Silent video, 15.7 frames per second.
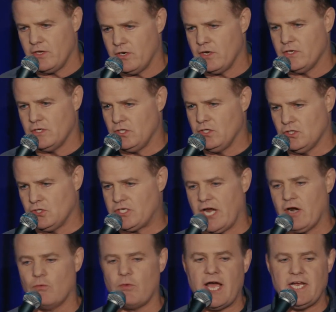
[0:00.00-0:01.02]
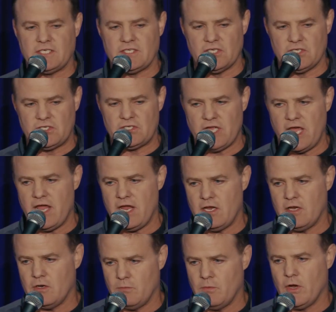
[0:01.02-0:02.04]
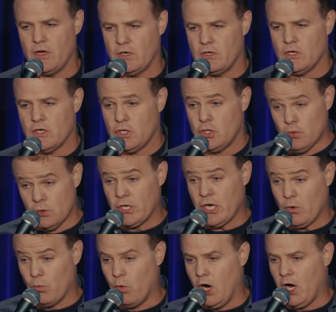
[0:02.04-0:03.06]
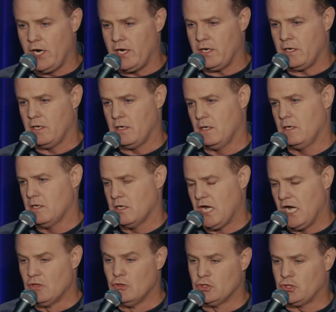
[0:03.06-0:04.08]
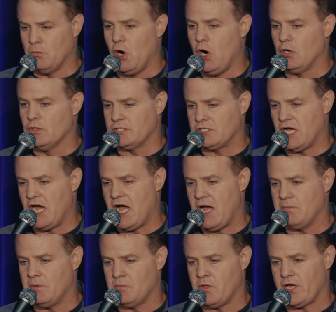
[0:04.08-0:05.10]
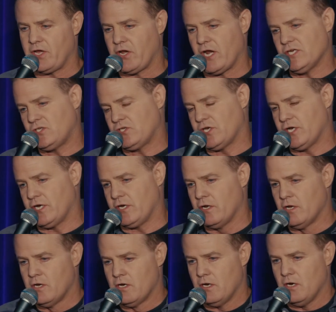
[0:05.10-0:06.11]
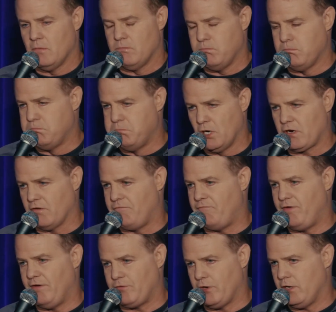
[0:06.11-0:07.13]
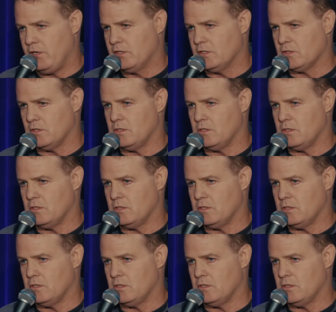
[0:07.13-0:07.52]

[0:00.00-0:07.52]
You know, you just got to write to the state. But you can get one. I lose them all the time. I'm like, can I just get a book of 50?